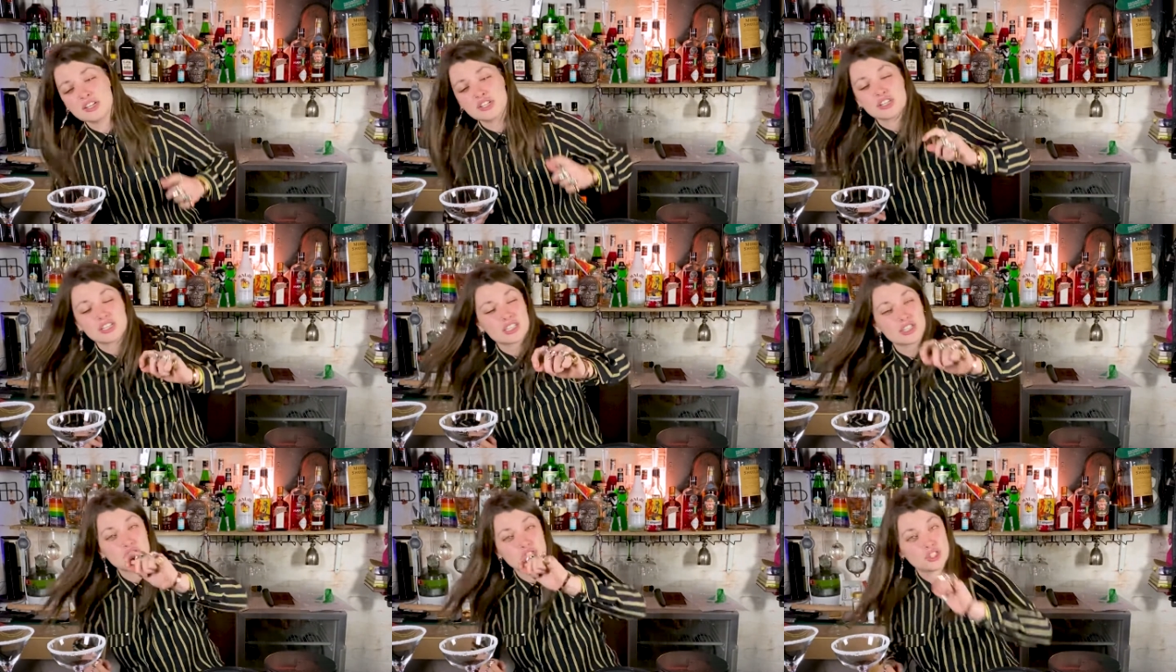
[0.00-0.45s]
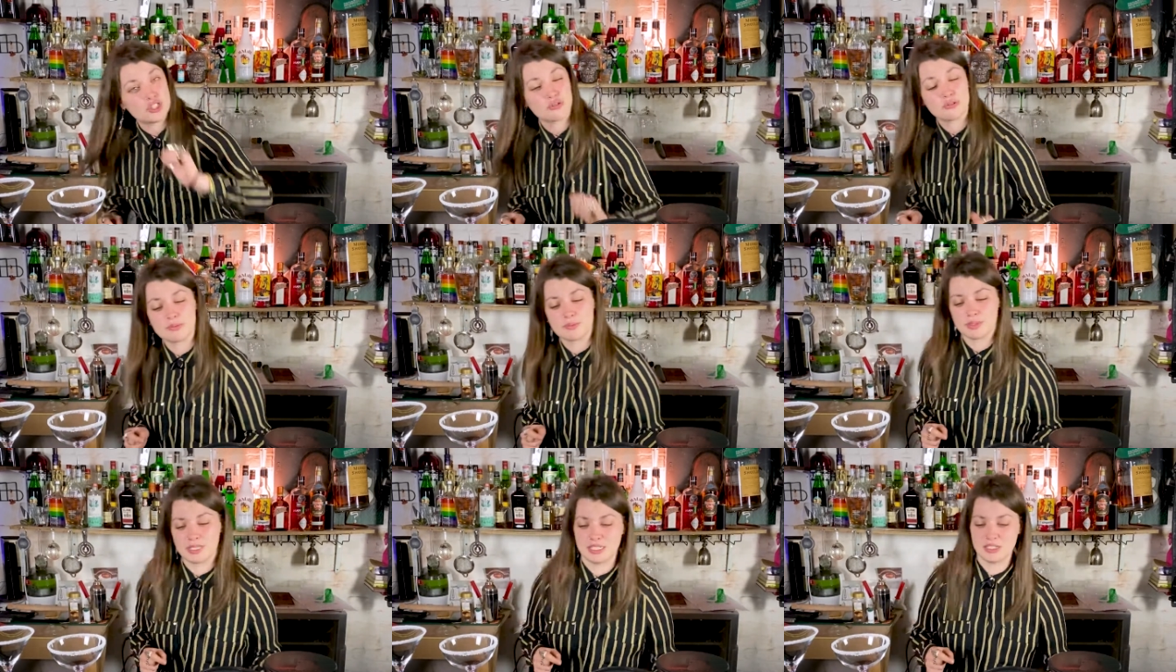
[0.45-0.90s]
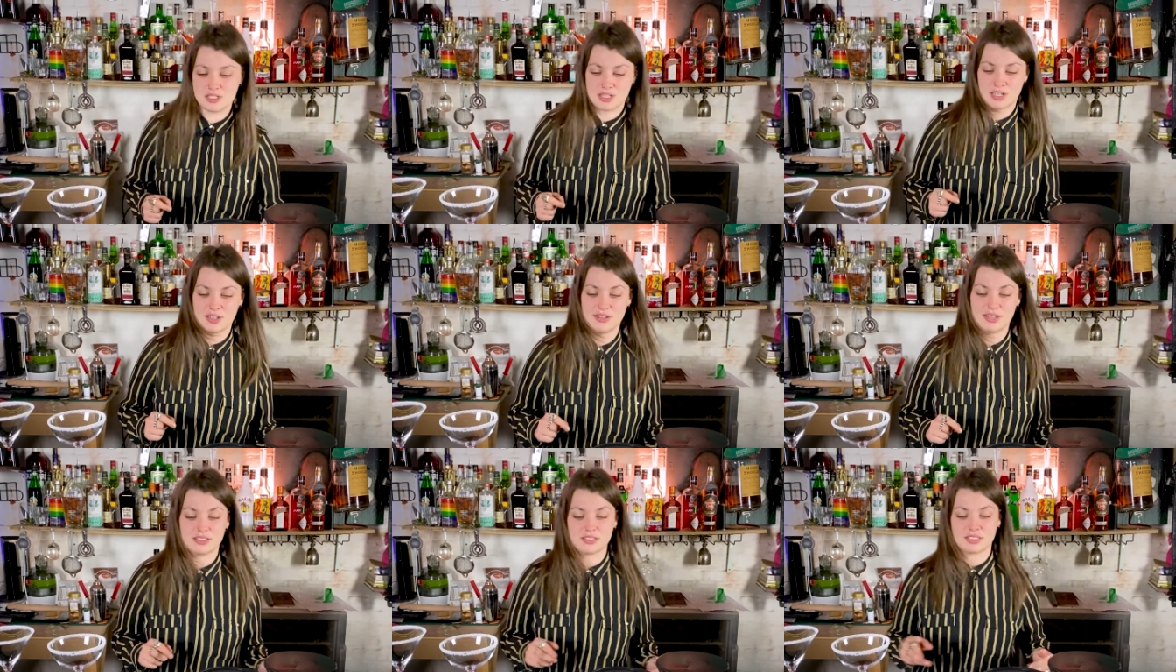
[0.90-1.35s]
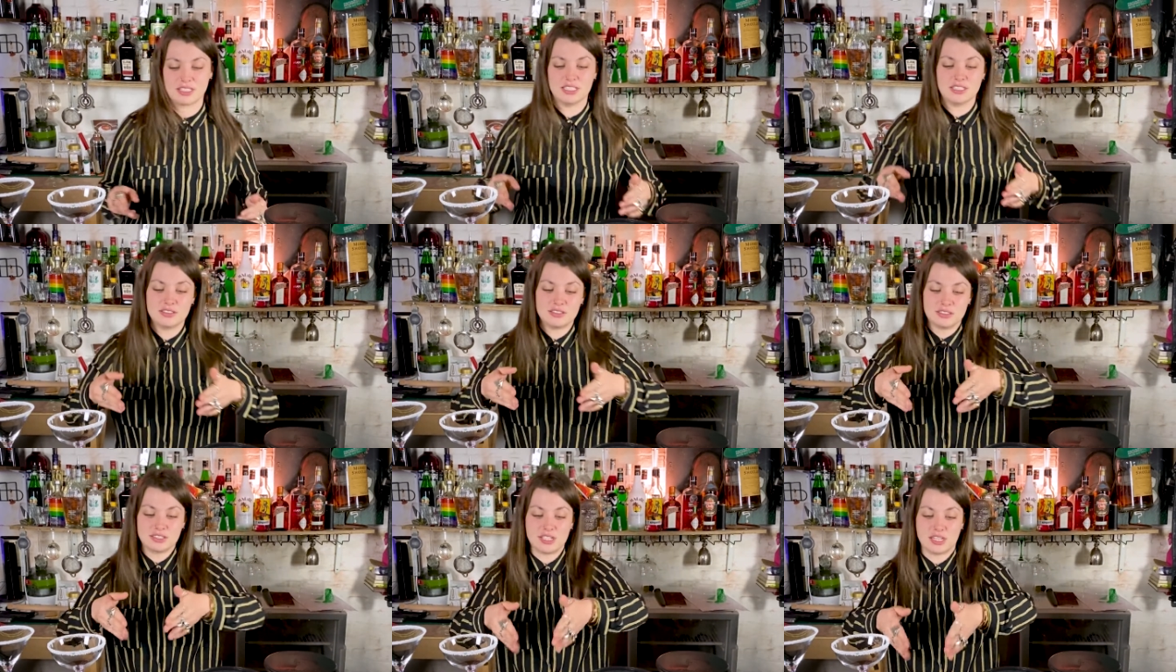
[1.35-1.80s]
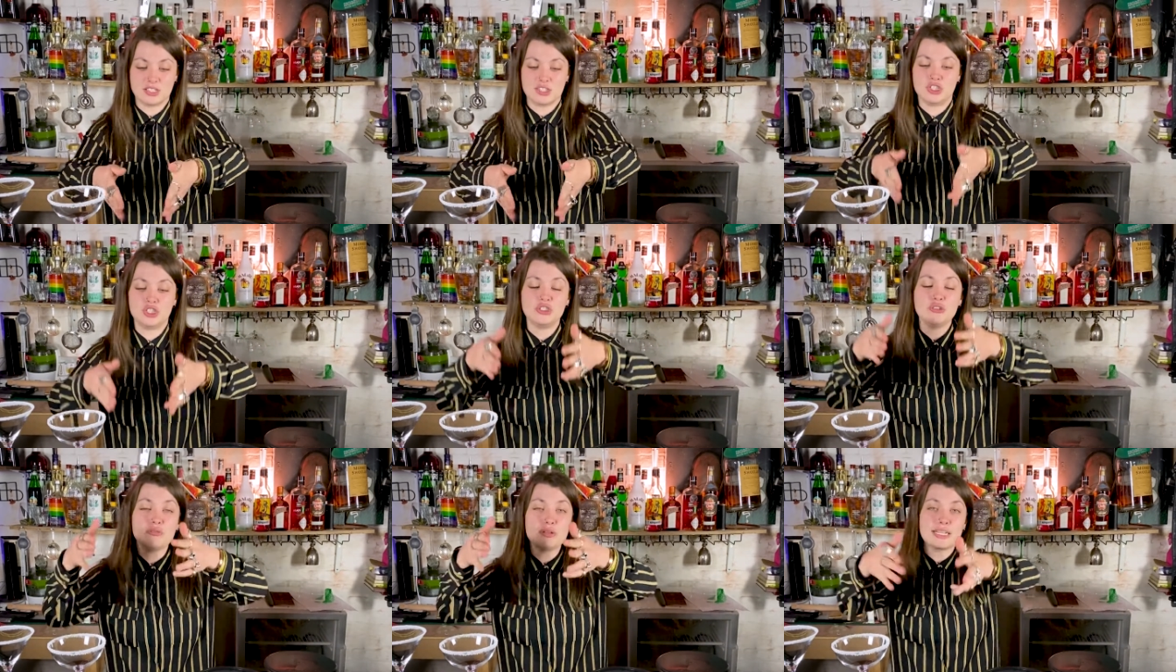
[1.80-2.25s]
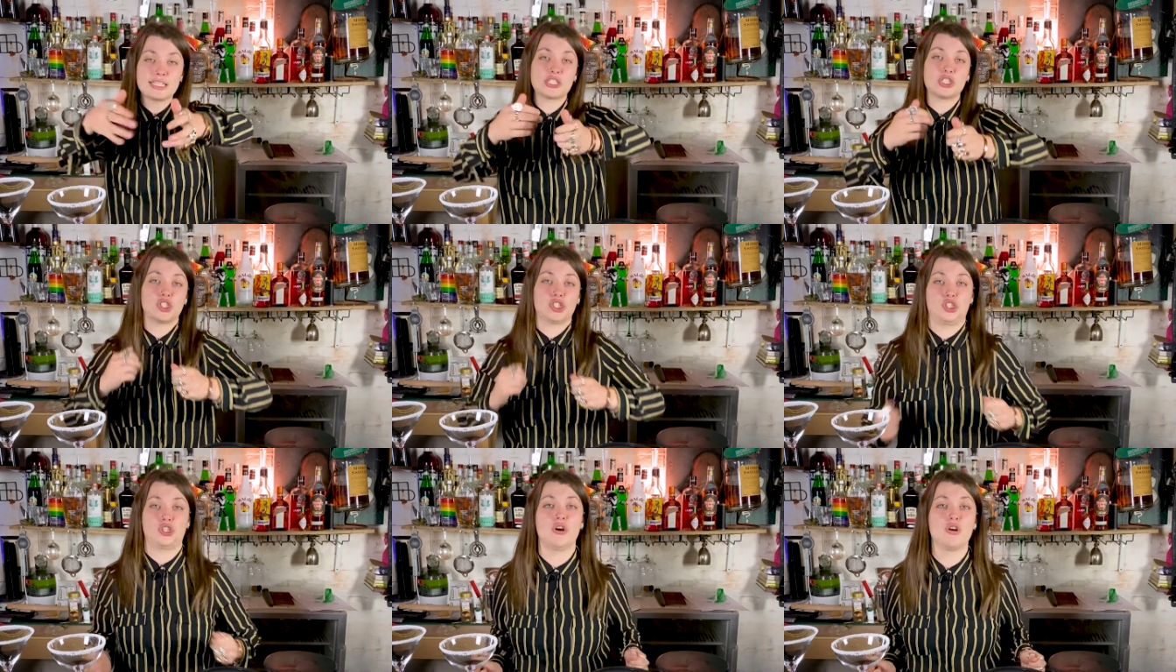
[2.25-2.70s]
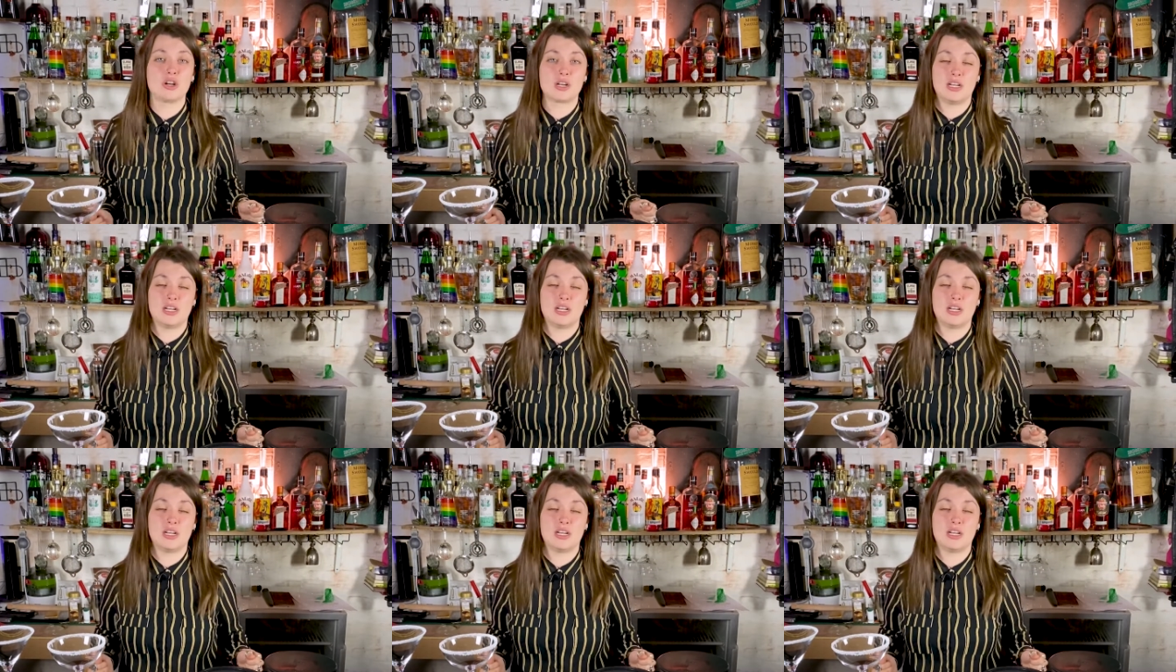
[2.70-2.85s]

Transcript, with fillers: Do you like a sugar rim on the inside and outside? Do you like a shot